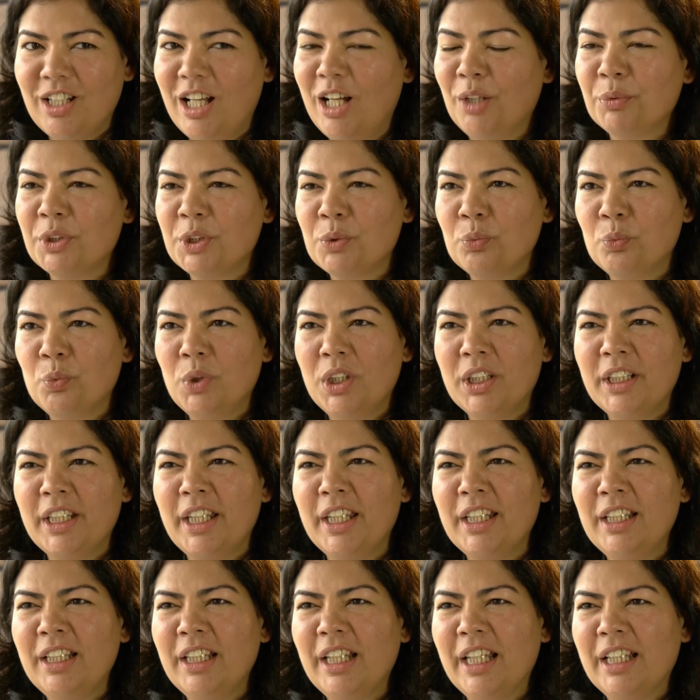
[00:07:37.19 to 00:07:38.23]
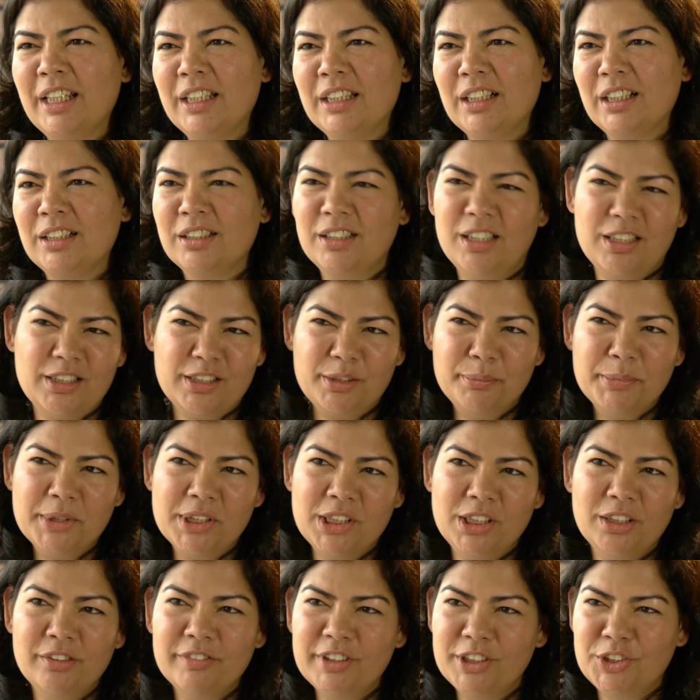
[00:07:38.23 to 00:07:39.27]
I was working in a customer
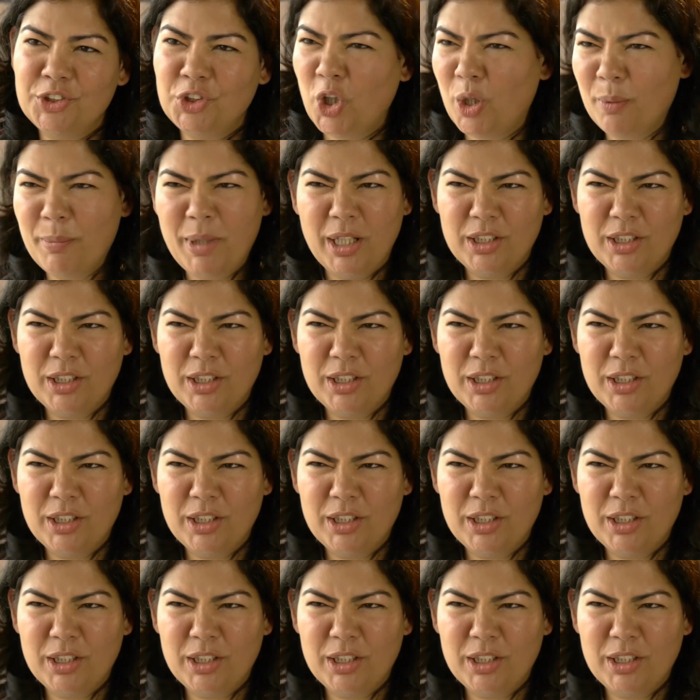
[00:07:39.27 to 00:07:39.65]
service job,